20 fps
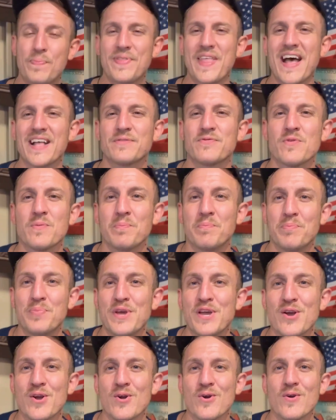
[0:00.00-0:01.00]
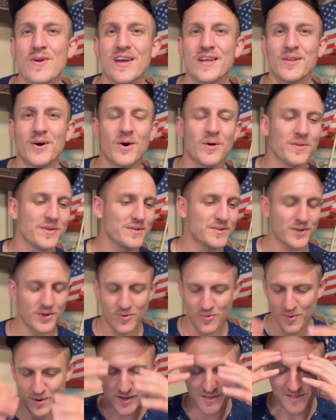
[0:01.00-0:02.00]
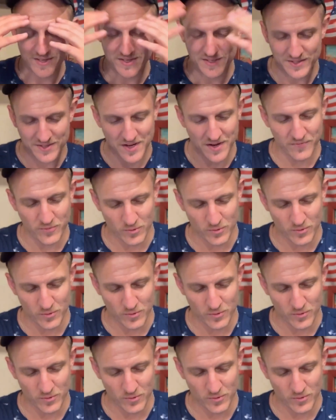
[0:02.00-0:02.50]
That's from beer and all this crazy stuff